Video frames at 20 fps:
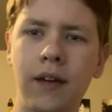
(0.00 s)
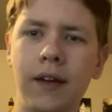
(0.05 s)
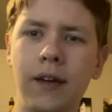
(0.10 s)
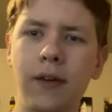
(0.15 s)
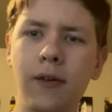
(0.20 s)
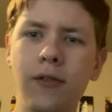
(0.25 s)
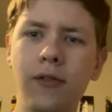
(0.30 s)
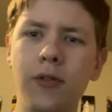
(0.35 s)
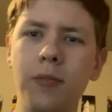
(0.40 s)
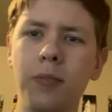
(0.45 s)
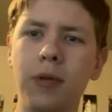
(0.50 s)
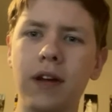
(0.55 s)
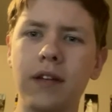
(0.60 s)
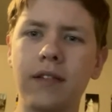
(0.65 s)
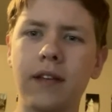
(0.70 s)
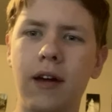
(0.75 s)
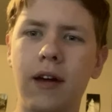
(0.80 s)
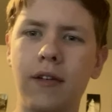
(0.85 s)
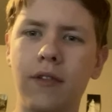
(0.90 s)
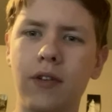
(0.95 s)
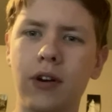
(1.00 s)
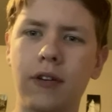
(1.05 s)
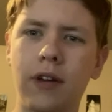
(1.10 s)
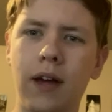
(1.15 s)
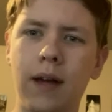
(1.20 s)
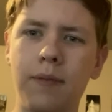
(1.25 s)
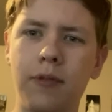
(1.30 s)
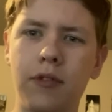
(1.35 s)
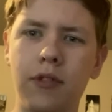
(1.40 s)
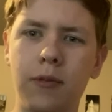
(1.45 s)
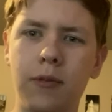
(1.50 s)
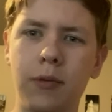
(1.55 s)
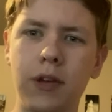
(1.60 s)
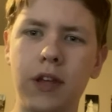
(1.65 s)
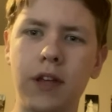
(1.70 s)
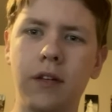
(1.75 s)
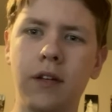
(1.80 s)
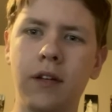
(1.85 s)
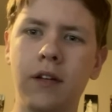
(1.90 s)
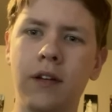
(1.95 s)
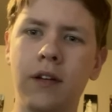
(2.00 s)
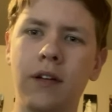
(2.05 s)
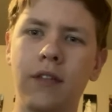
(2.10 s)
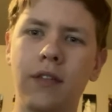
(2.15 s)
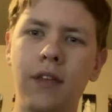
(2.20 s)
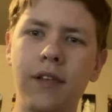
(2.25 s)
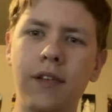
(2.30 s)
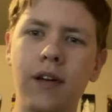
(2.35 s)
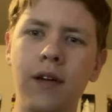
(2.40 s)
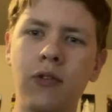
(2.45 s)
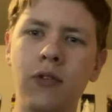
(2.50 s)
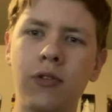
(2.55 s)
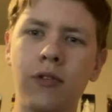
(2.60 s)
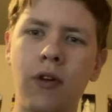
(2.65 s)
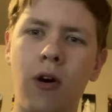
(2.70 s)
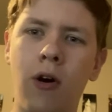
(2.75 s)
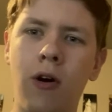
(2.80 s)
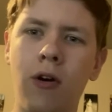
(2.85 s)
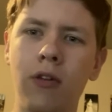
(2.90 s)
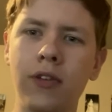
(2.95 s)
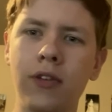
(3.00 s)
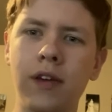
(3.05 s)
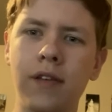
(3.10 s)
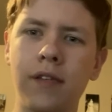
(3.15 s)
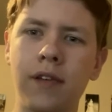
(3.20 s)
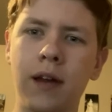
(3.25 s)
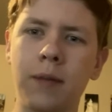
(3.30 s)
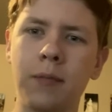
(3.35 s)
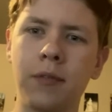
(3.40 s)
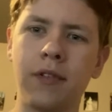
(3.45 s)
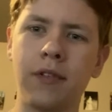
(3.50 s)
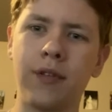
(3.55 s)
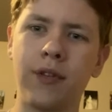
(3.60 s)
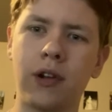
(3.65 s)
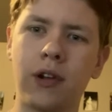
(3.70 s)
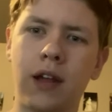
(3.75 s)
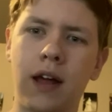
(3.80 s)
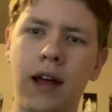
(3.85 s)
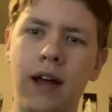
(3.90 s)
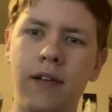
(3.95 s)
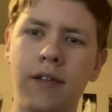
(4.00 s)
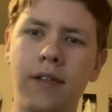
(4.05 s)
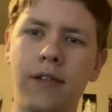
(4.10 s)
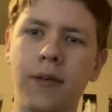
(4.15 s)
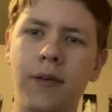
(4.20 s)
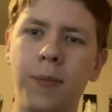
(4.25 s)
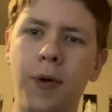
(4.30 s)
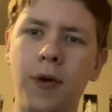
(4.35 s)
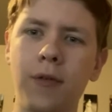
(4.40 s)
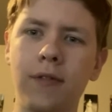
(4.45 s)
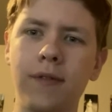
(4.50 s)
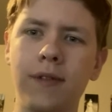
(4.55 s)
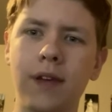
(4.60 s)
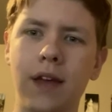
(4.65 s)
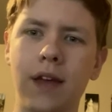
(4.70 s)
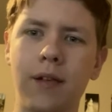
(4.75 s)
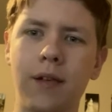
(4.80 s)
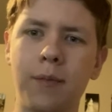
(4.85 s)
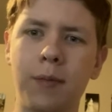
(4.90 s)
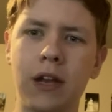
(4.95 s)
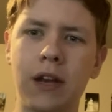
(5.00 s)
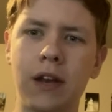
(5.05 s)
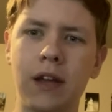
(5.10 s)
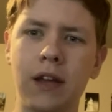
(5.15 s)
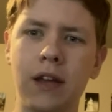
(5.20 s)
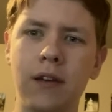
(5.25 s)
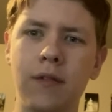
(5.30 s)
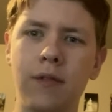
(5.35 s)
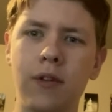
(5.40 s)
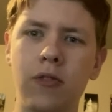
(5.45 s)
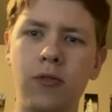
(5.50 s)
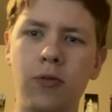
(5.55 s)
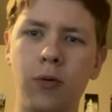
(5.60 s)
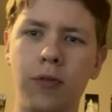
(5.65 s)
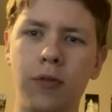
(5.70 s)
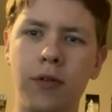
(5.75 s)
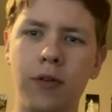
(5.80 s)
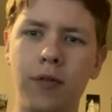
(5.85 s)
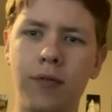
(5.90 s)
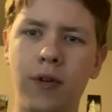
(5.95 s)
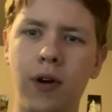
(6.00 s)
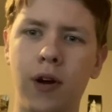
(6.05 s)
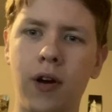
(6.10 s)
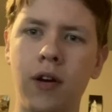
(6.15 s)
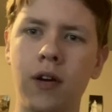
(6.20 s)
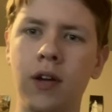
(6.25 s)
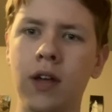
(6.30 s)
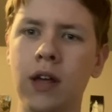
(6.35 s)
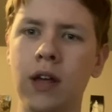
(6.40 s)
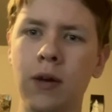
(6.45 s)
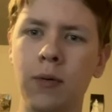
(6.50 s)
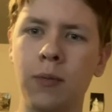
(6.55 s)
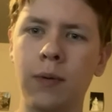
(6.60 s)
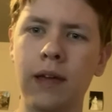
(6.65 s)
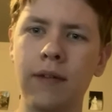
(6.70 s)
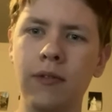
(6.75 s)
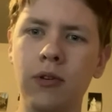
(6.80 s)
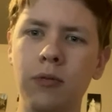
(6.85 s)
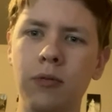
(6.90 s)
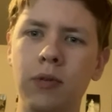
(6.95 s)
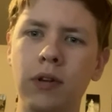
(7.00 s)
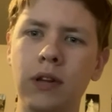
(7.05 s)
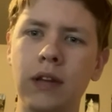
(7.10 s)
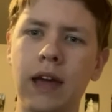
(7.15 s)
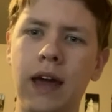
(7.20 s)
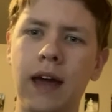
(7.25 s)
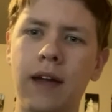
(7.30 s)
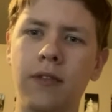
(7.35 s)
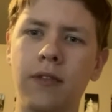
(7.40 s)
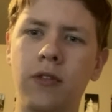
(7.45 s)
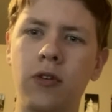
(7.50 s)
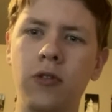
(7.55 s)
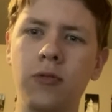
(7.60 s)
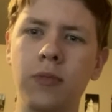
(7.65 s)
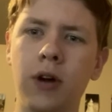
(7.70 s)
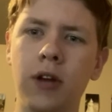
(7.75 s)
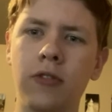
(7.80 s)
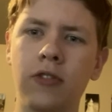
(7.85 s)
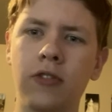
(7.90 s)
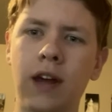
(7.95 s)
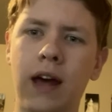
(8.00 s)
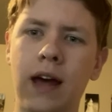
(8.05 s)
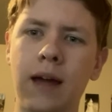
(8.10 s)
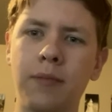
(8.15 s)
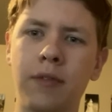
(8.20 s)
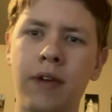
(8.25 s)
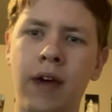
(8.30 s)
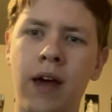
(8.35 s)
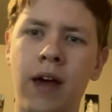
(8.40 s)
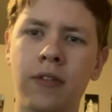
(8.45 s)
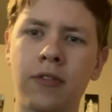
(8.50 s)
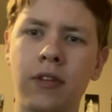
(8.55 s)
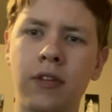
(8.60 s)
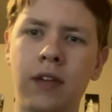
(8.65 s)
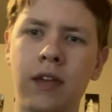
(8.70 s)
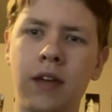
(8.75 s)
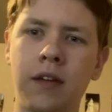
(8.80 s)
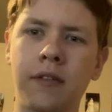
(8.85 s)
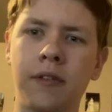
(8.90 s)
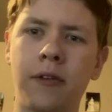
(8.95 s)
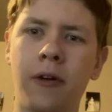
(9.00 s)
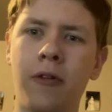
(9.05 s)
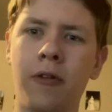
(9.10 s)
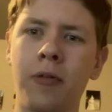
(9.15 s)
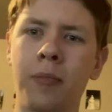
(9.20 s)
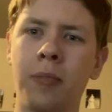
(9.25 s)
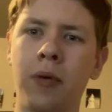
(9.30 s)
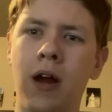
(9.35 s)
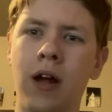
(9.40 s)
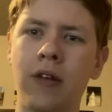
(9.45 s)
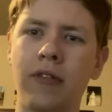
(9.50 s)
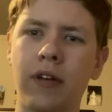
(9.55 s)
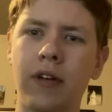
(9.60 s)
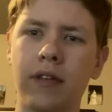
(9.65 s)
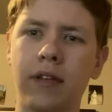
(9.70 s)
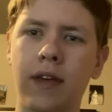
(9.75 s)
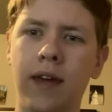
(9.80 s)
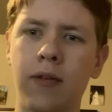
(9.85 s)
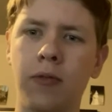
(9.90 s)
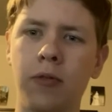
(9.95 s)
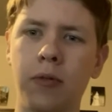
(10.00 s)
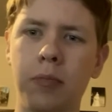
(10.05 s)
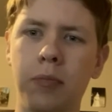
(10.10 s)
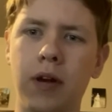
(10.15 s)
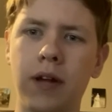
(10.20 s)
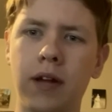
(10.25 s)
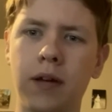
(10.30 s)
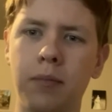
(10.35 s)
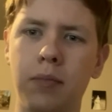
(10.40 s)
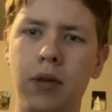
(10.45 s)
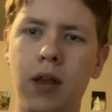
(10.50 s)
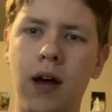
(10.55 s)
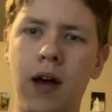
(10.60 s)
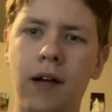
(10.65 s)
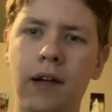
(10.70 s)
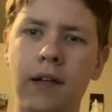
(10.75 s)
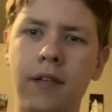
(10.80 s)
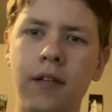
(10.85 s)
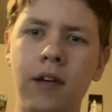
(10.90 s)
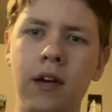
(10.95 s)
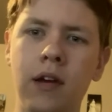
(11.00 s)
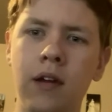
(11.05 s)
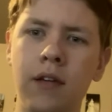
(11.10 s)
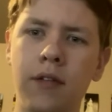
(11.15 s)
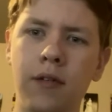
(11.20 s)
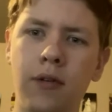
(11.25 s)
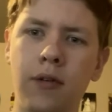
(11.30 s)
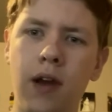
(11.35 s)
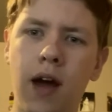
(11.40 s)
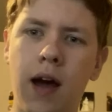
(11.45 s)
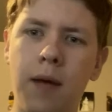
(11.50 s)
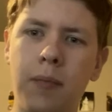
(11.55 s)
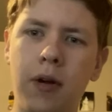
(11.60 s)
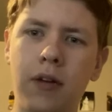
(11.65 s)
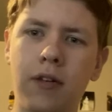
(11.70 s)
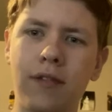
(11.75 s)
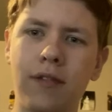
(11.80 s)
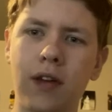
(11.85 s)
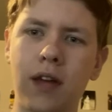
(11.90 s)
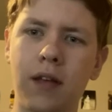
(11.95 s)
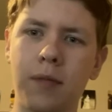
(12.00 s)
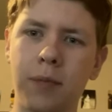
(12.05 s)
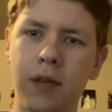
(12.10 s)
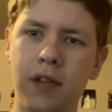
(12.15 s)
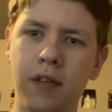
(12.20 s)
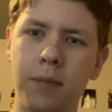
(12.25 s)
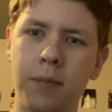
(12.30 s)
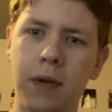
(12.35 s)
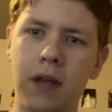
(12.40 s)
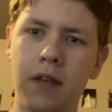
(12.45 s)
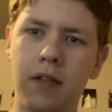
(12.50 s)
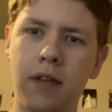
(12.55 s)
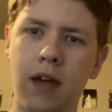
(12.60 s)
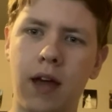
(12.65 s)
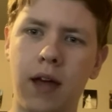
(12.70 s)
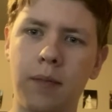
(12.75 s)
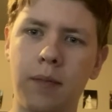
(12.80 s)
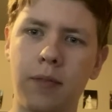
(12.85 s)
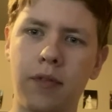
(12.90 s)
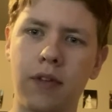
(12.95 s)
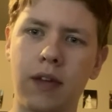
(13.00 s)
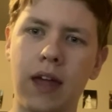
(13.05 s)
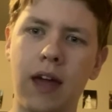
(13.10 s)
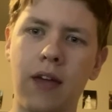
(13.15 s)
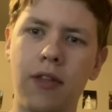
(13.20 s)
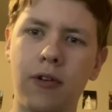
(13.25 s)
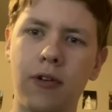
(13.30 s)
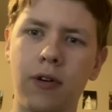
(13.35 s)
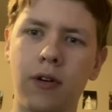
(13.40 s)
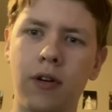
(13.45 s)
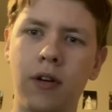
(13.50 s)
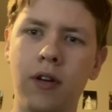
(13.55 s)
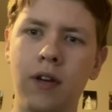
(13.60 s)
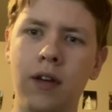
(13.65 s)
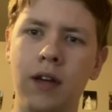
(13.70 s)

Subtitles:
Here's the breakdown of our time for the week. This covers all the assignments in the class, so most of it has been individual so far. We haven't really had too much time to actually kickstart the project yet or break up blocks, so not much of it has been spent time together,